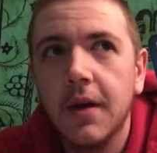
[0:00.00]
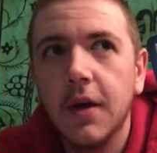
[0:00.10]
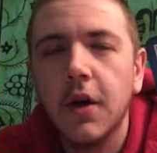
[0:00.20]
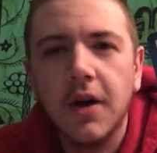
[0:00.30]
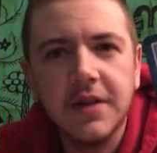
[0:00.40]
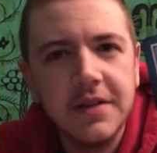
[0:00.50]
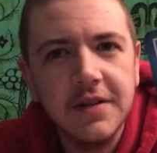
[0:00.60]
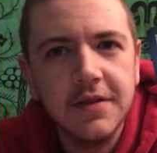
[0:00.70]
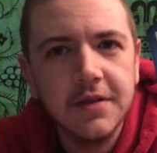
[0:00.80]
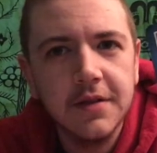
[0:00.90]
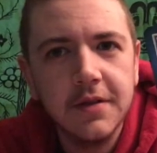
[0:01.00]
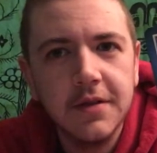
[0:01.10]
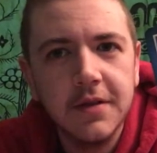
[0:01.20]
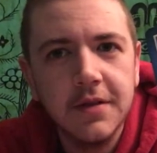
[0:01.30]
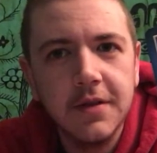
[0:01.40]
causes
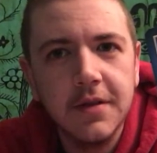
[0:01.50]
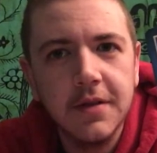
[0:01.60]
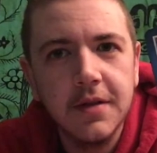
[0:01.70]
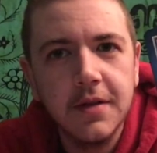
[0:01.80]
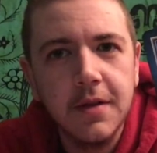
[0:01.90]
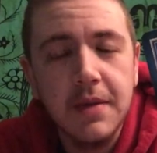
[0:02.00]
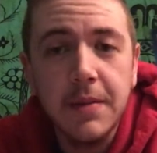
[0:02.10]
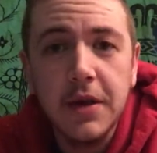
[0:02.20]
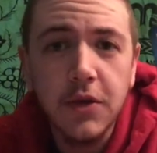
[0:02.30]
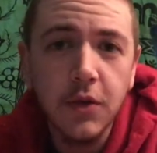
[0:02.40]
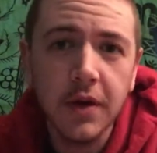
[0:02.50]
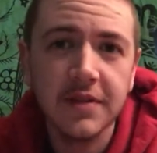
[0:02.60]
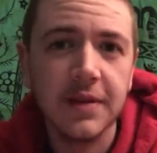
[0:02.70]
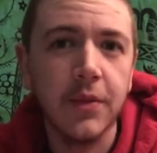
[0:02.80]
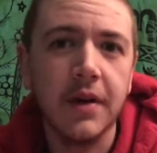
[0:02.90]
maybe you or
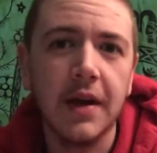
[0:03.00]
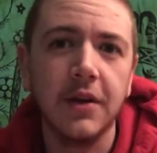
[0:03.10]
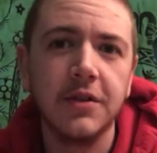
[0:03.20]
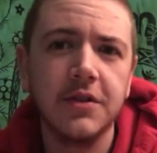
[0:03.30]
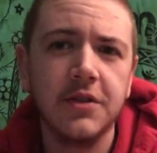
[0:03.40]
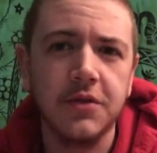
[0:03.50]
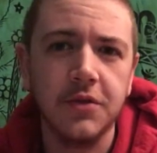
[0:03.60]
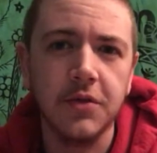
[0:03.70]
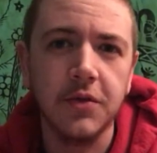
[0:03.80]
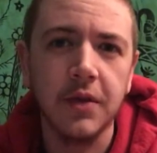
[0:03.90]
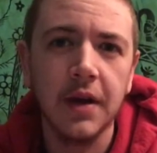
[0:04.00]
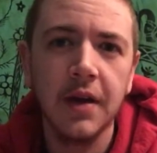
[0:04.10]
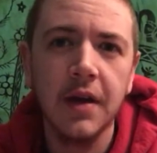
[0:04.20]
someone else to